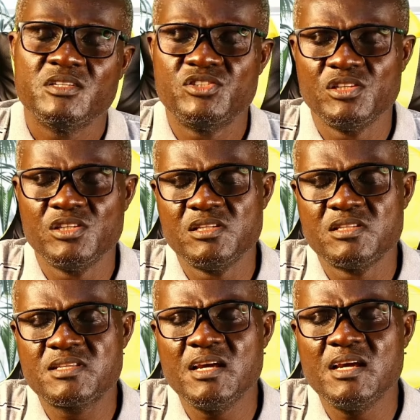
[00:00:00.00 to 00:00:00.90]

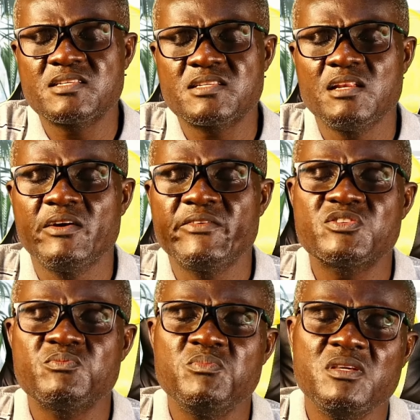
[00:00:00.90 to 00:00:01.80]
Jesus
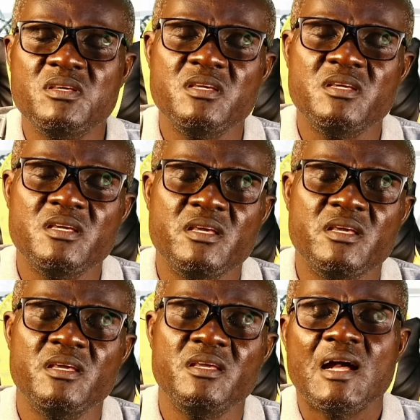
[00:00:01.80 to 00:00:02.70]
loves
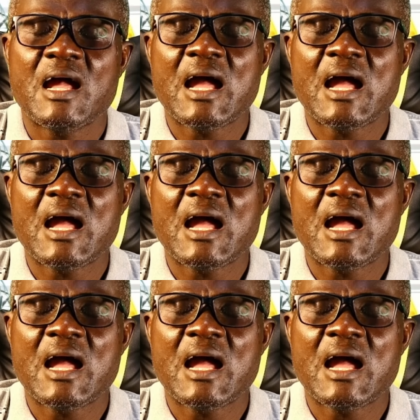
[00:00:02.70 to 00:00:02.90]
me.